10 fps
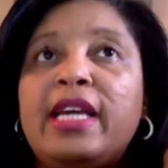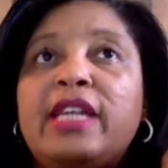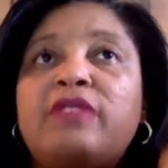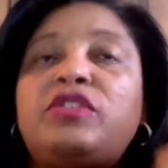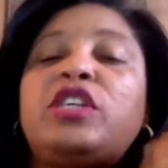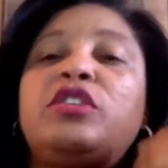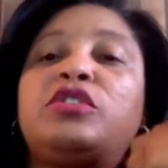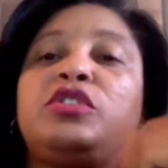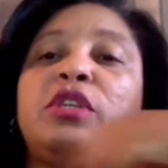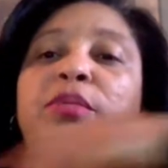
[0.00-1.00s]
it
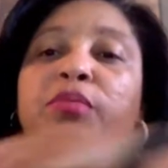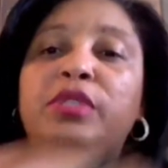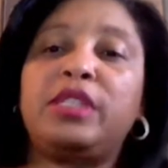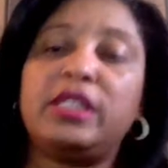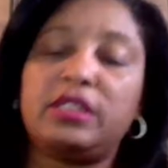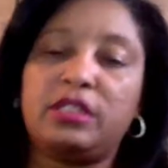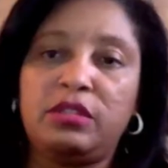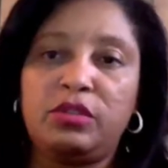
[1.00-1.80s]
tells you, it predicts